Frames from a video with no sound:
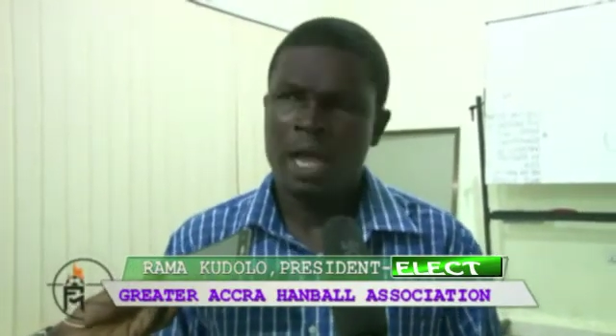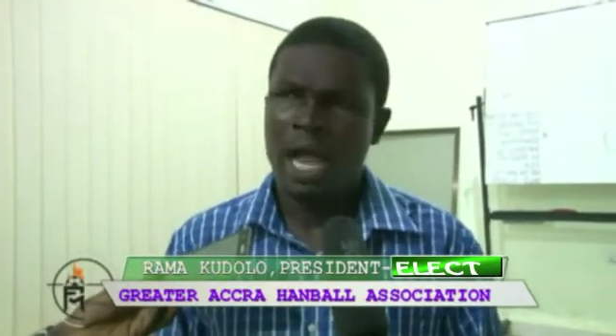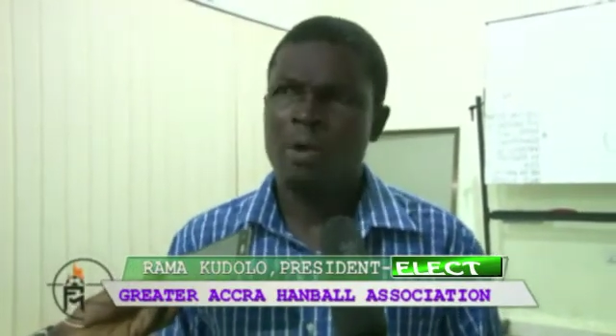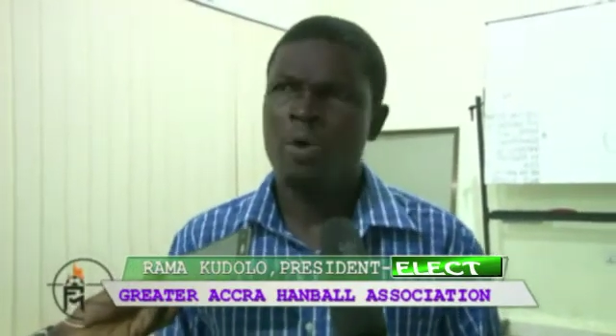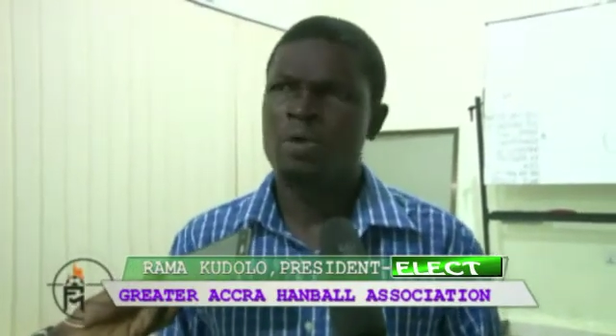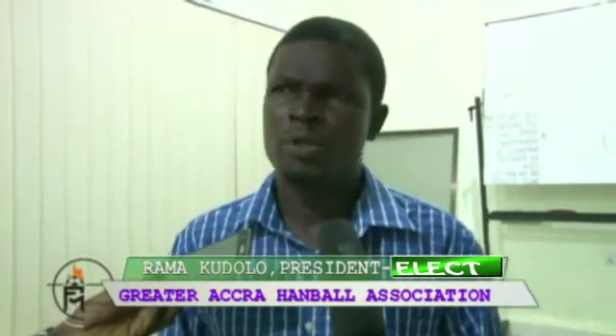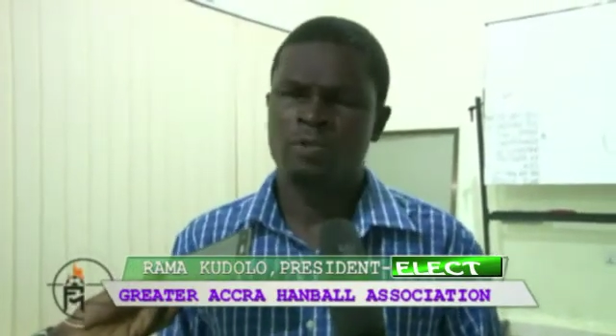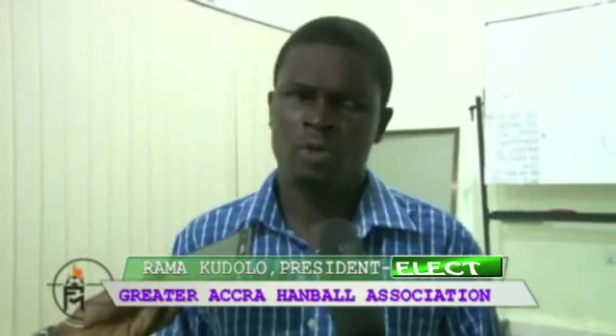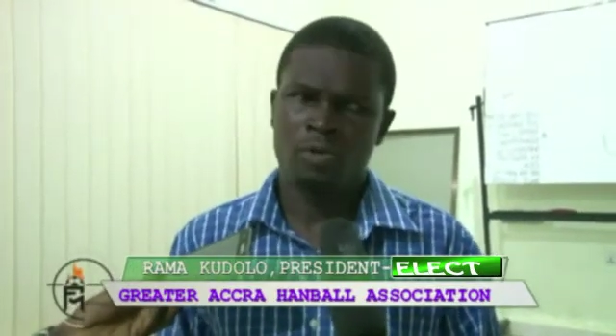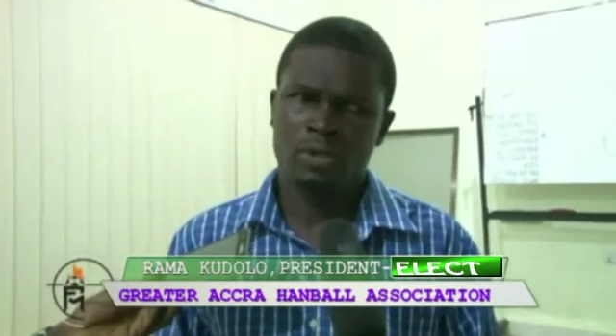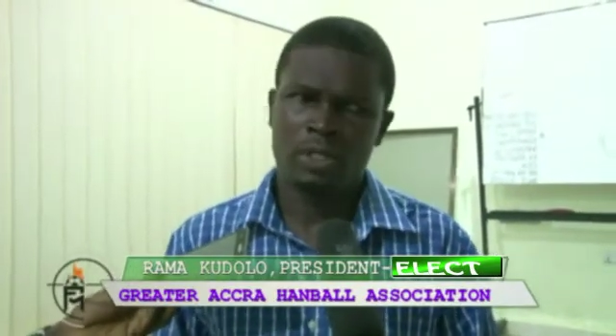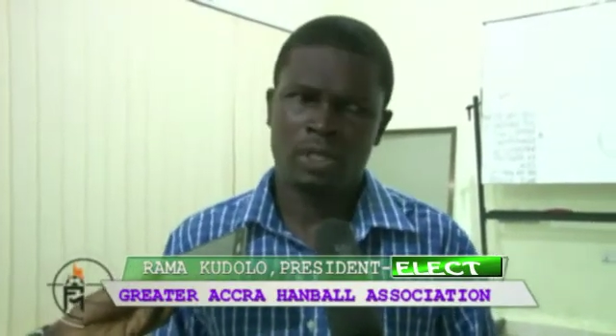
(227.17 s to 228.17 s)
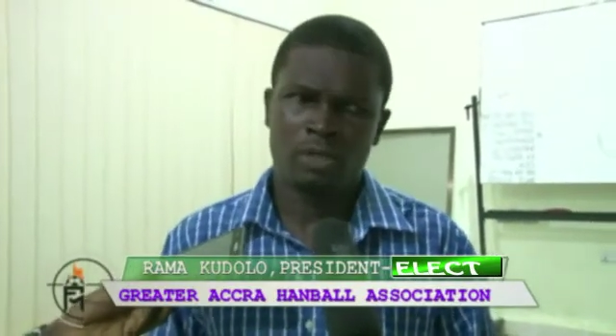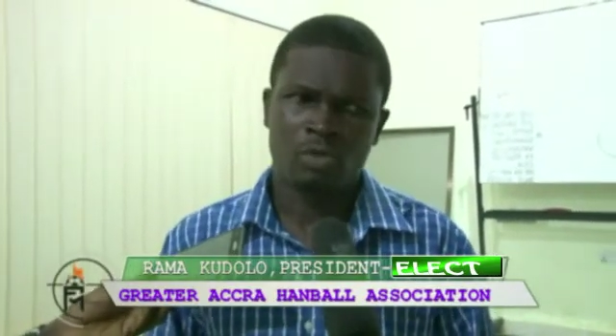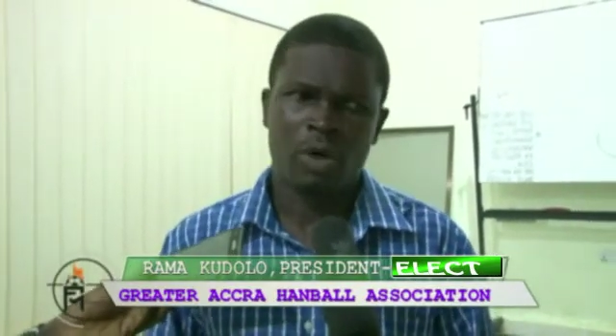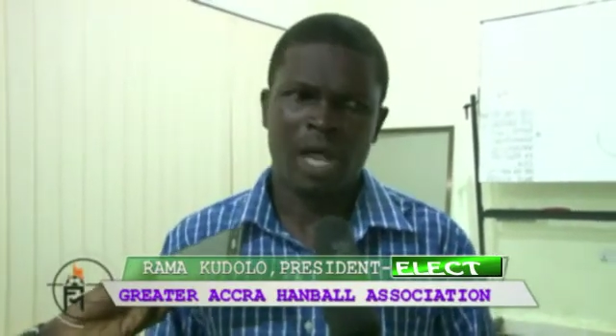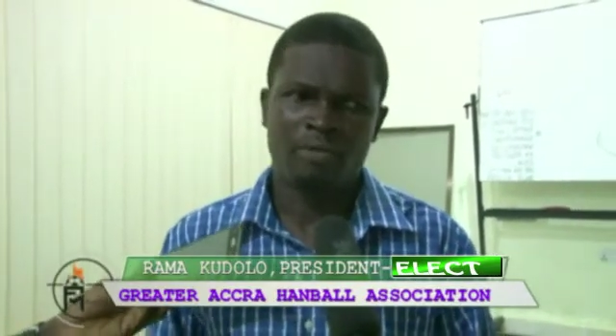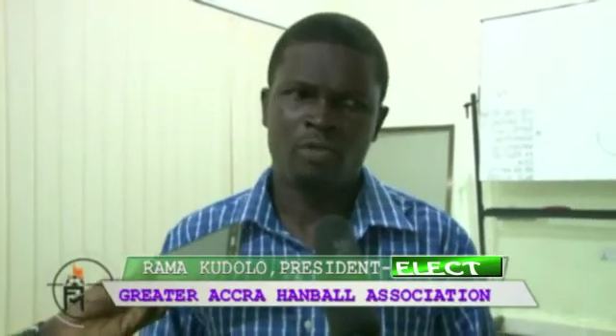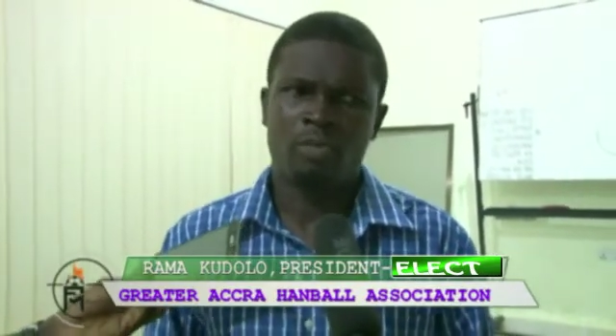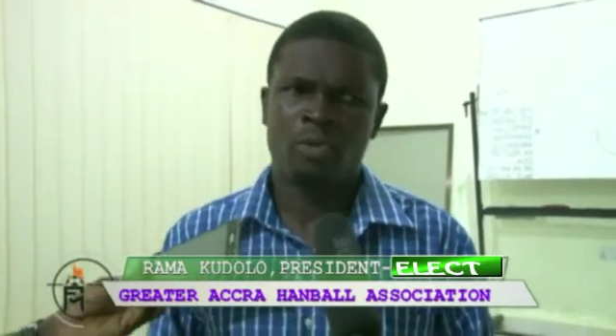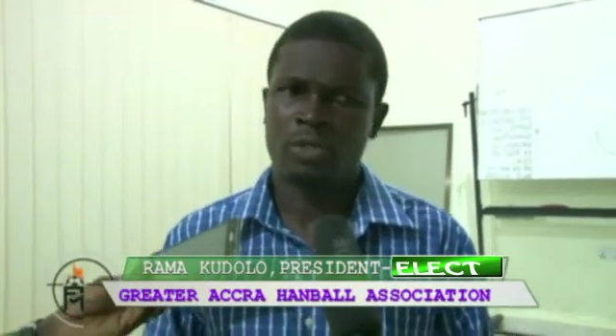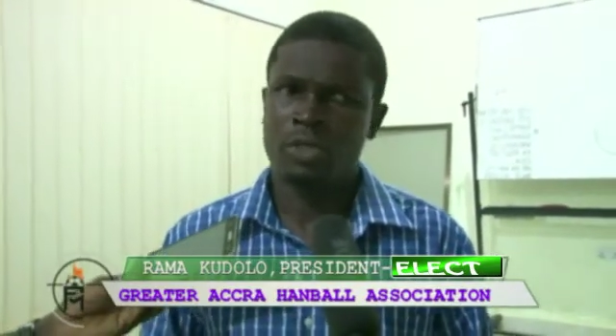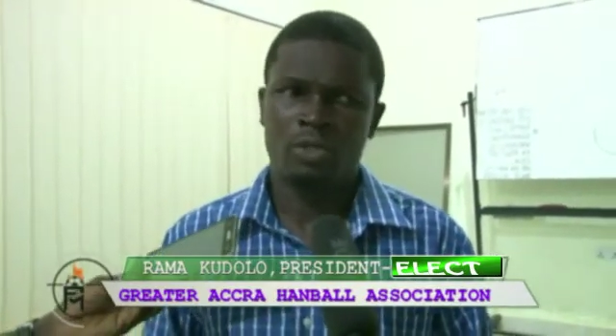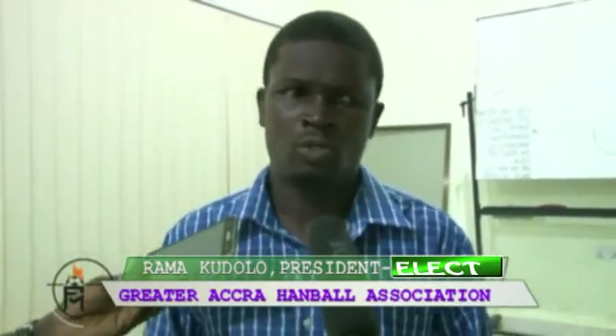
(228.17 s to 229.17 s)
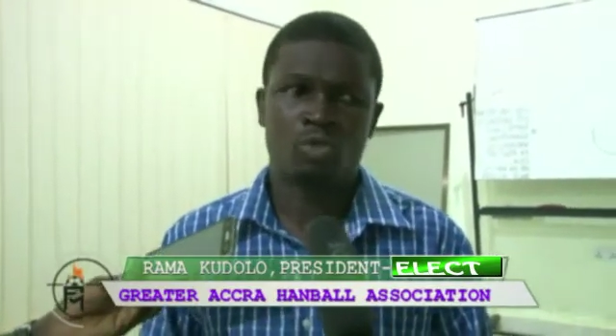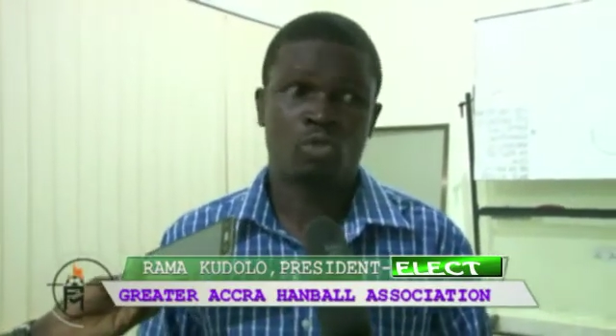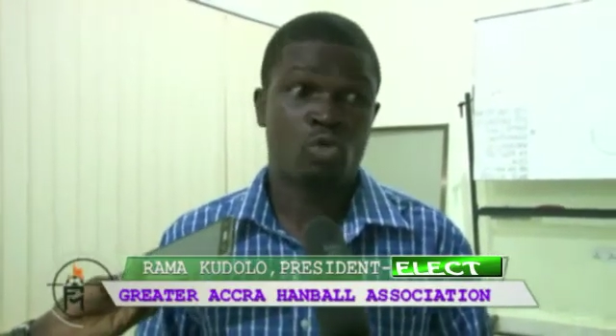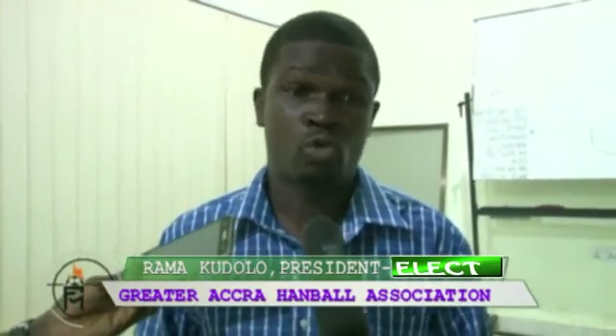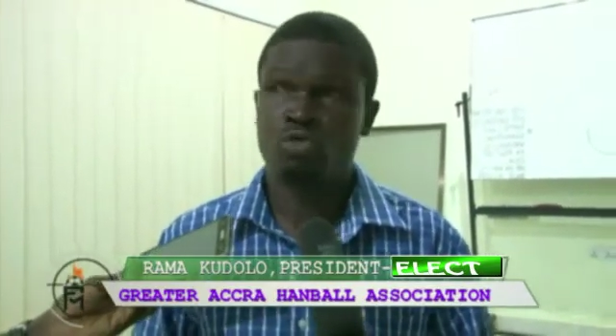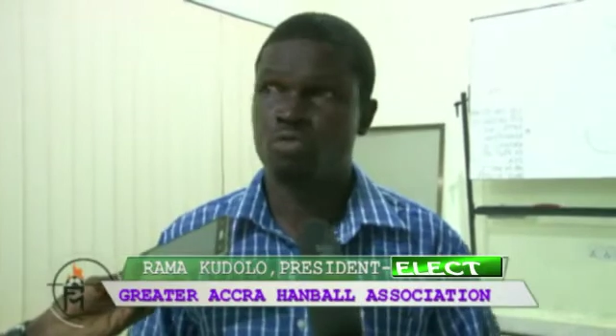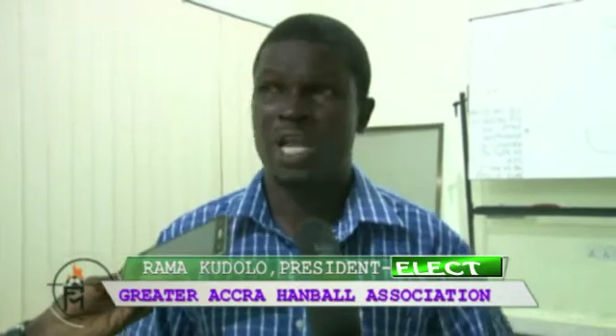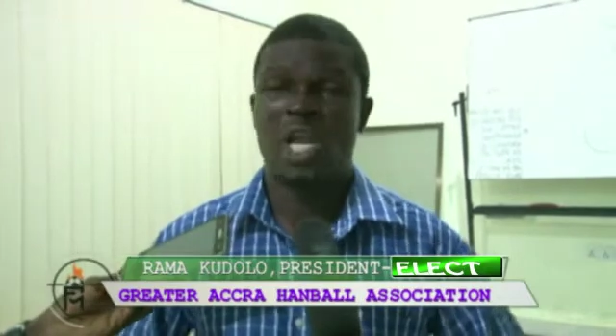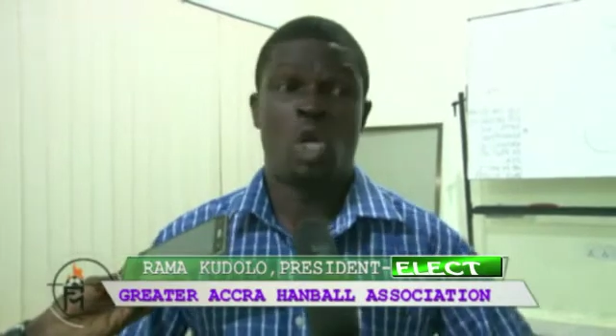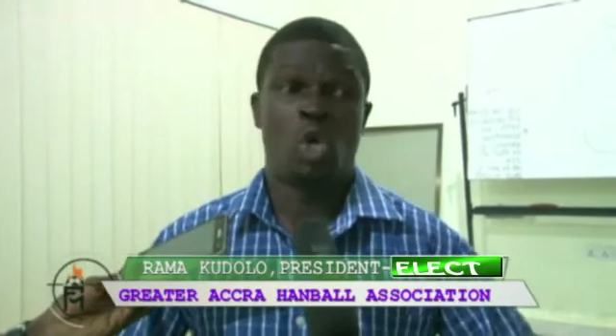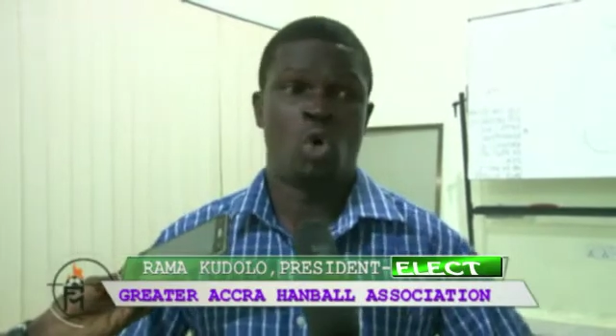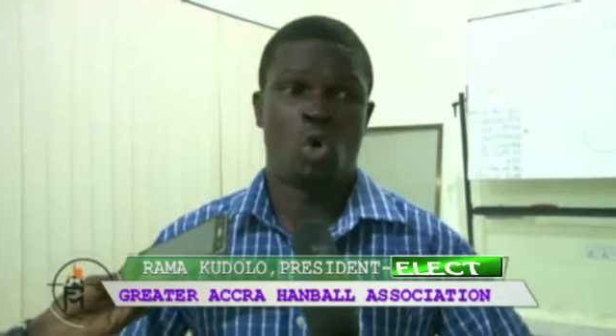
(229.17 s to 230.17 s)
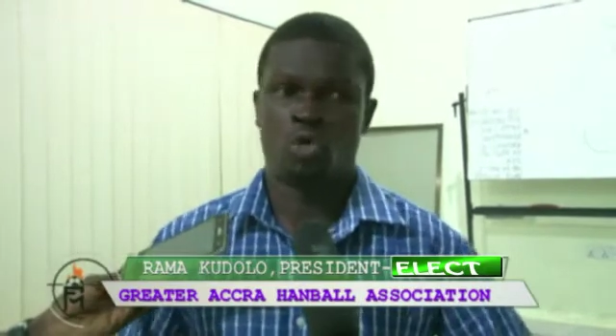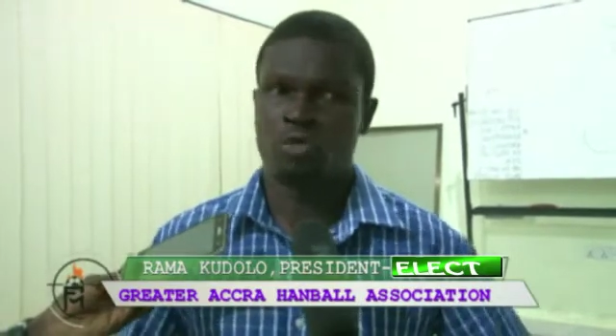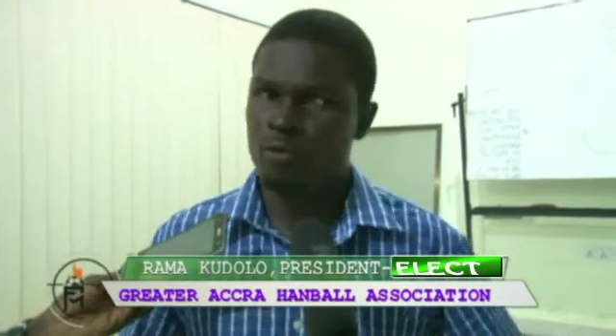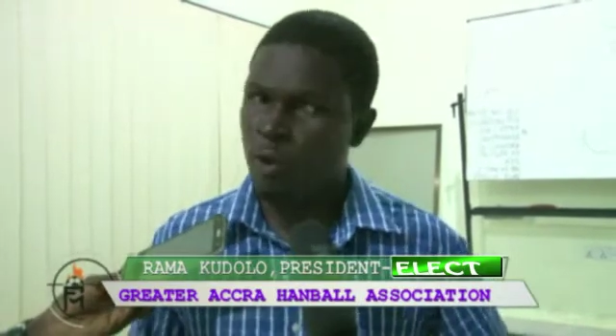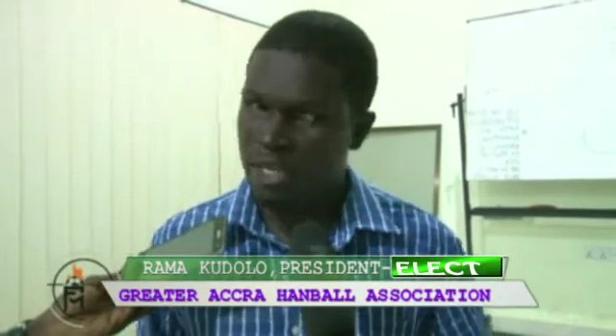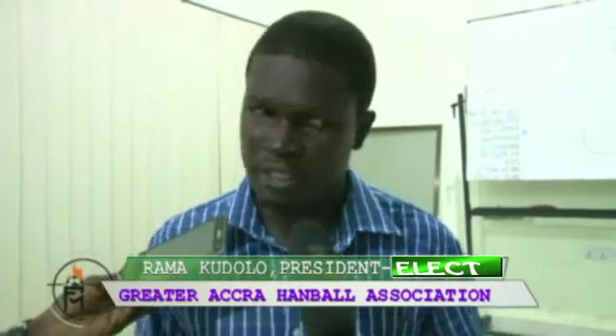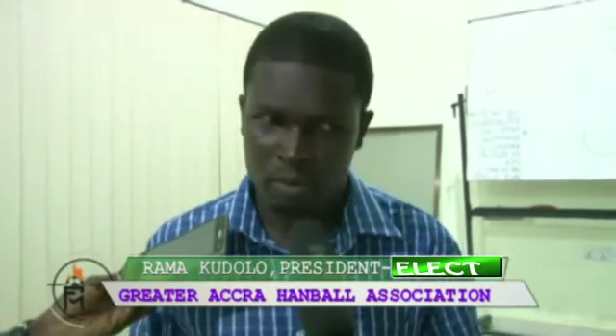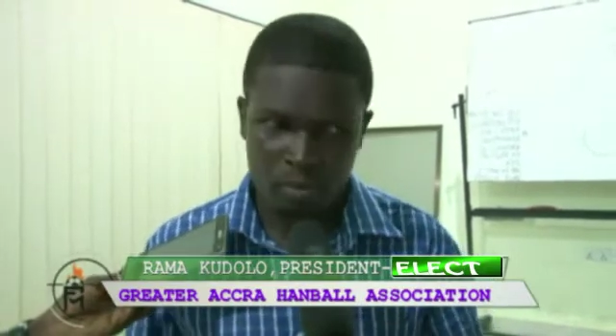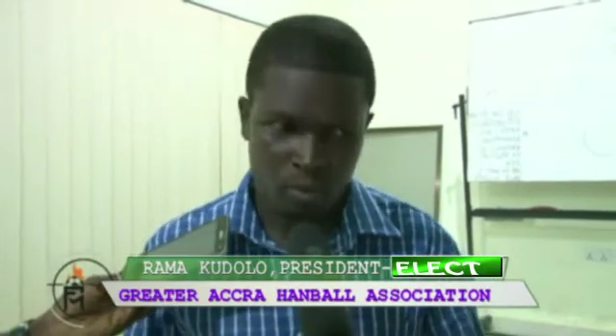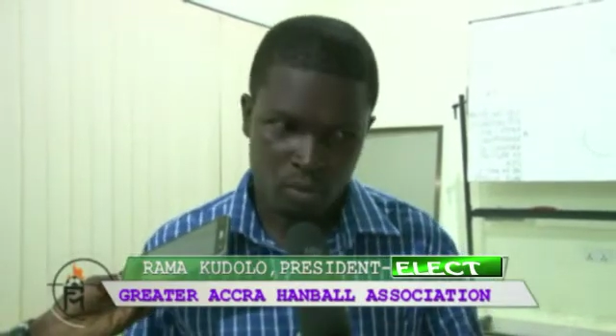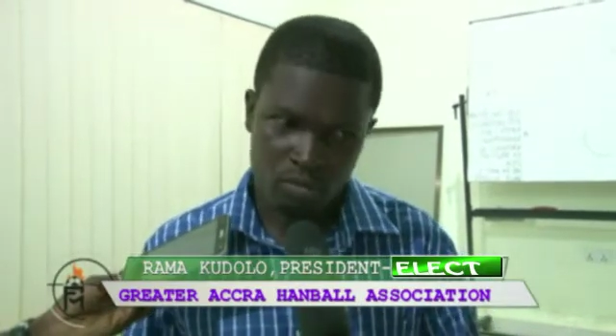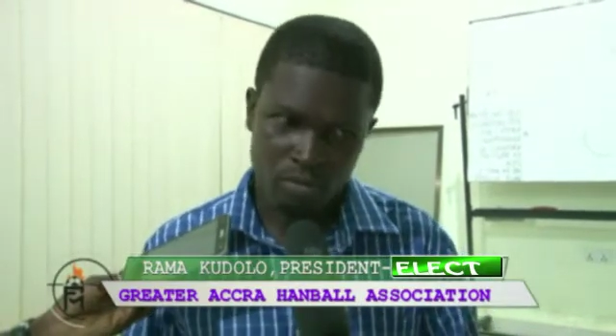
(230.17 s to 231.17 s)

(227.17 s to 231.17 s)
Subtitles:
I work with volunteers, so I have the opportunity to talk to a lot of white people.